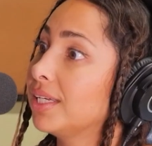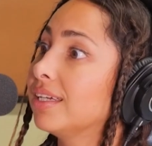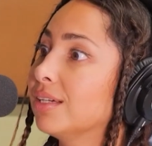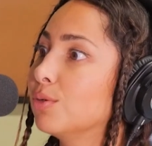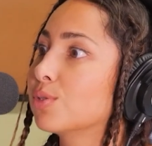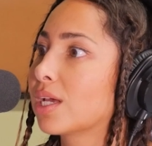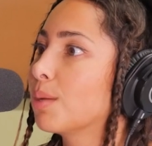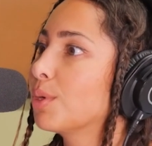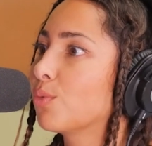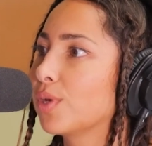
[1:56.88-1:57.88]
being who's
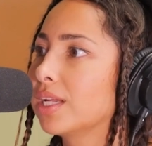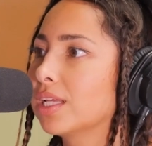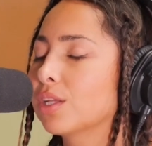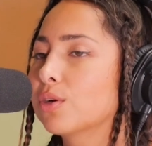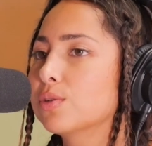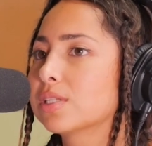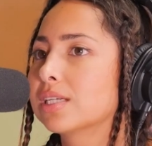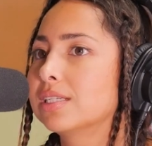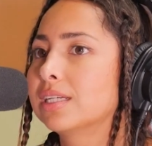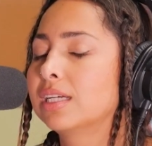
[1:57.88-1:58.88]
going to be reading those
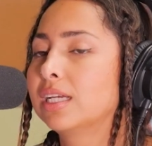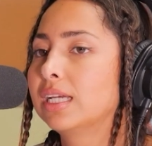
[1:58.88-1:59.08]
and